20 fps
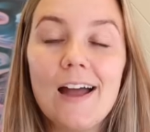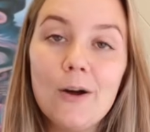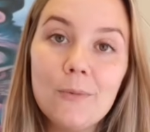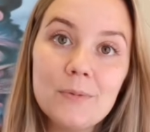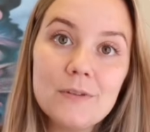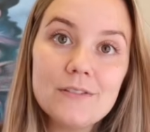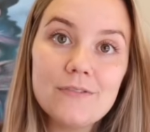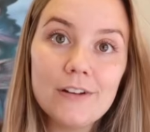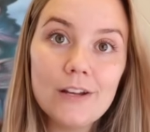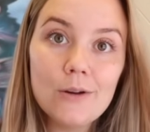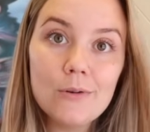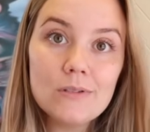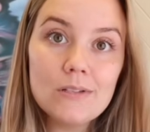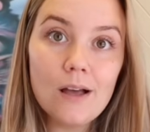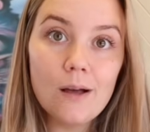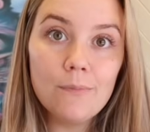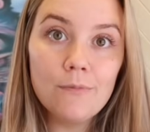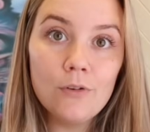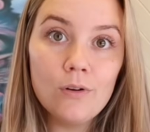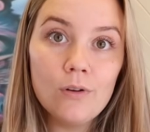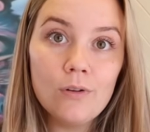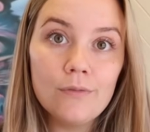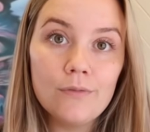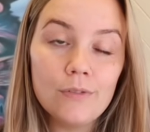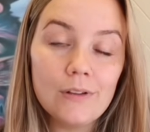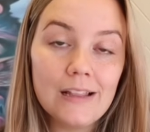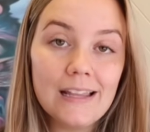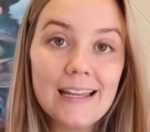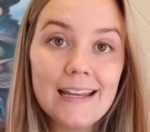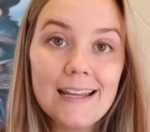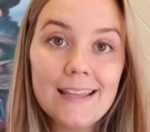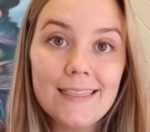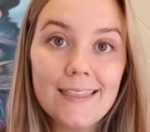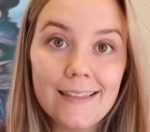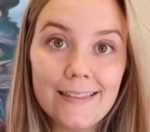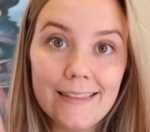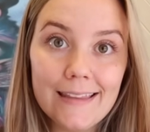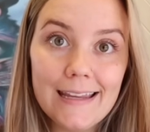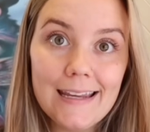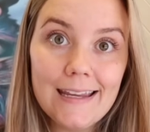I hope this video was helpful. Click
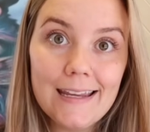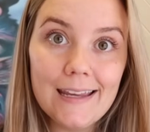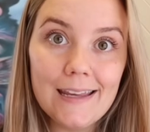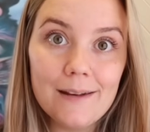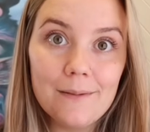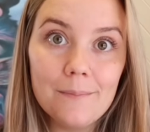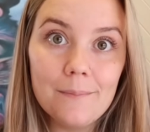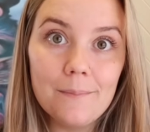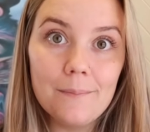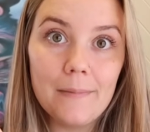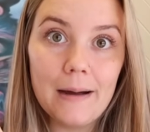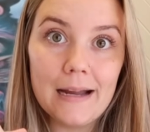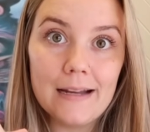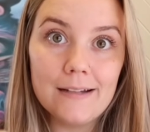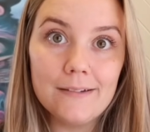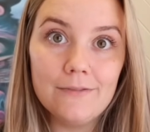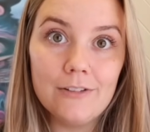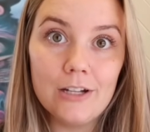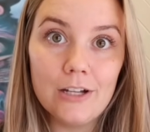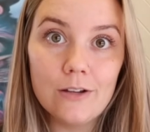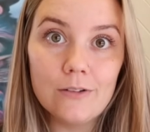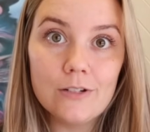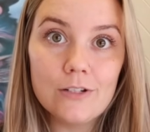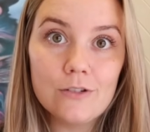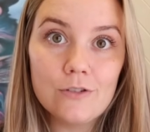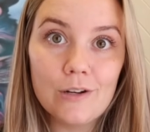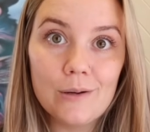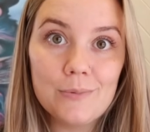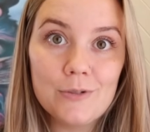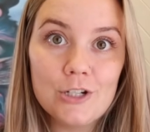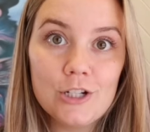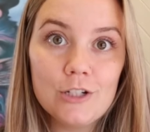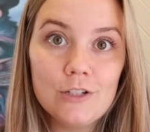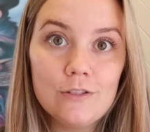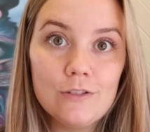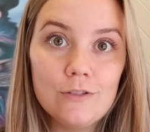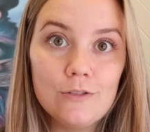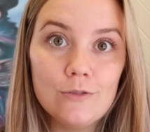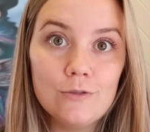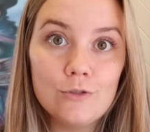the link in my video description
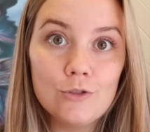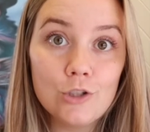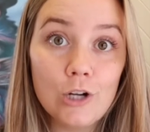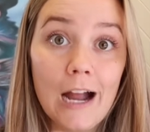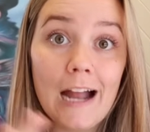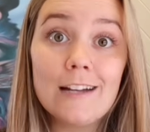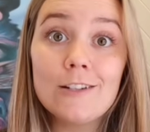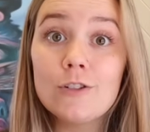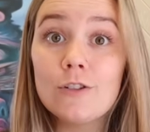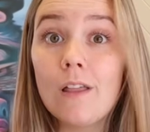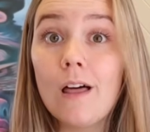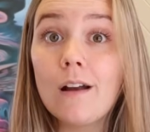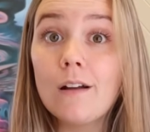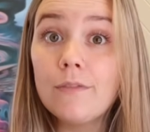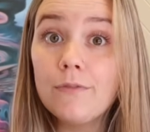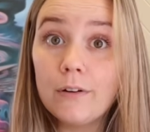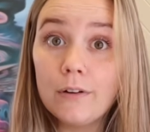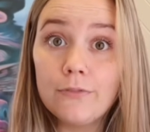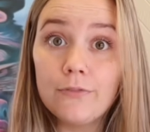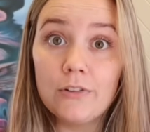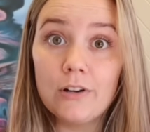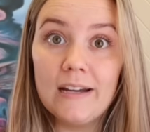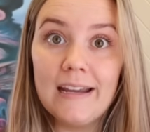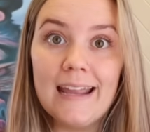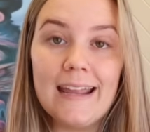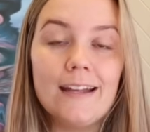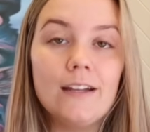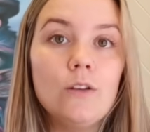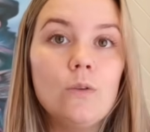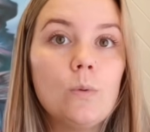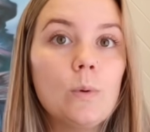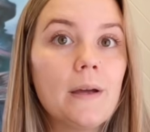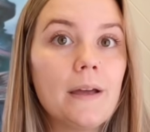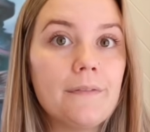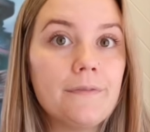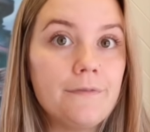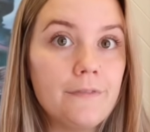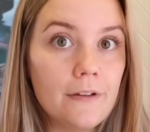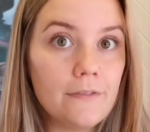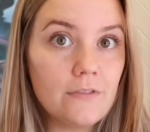to try Gelato for free and you will
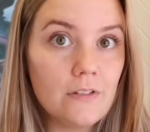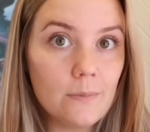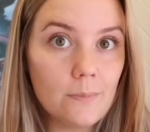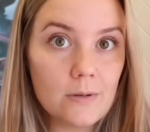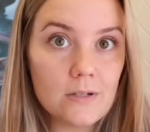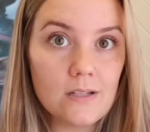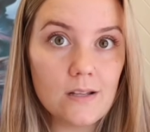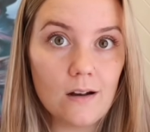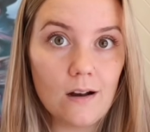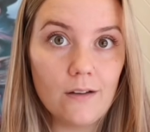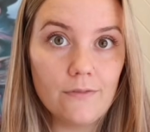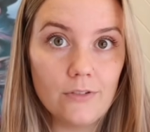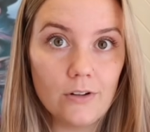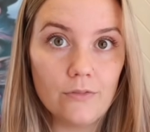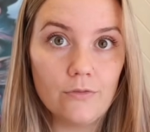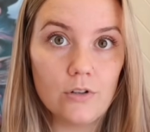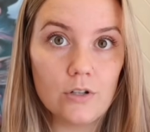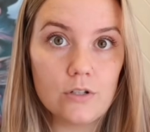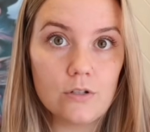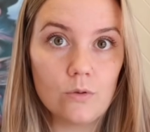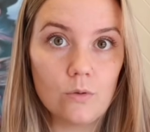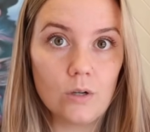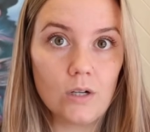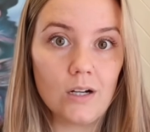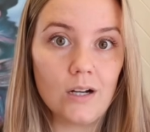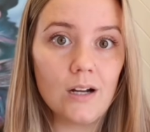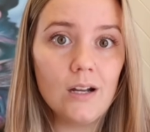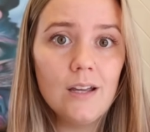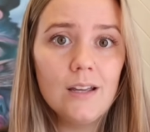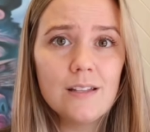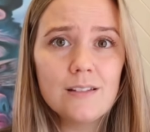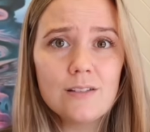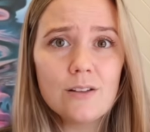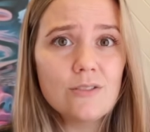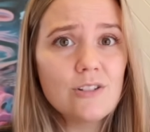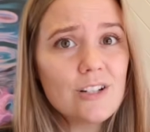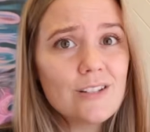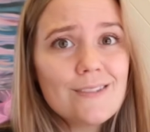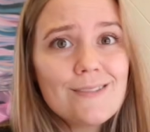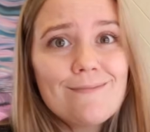get 50% off your first order. So
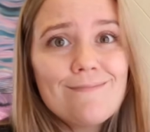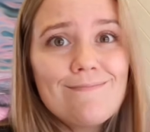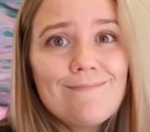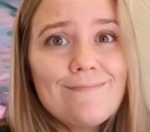just